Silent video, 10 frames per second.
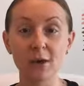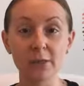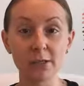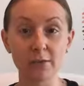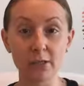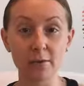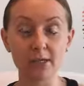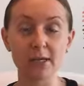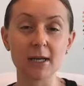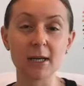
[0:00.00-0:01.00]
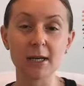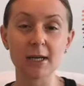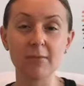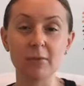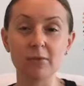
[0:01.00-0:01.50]
And I
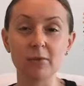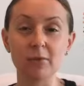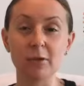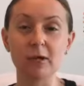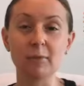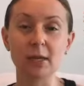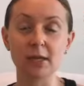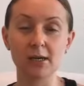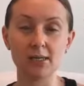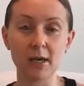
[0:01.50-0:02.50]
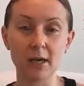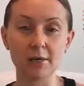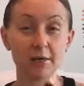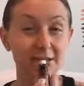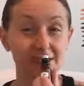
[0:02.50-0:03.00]
keep the roller on because I
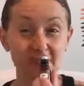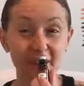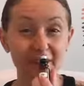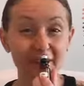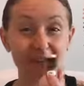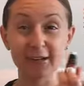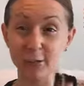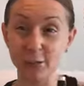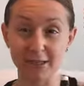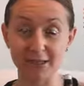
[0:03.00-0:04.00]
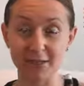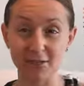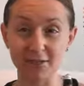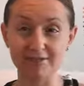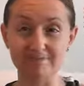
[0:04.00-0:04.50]
don't like the smell of it and I don't want to
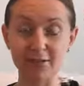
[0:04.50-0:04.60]
touch it.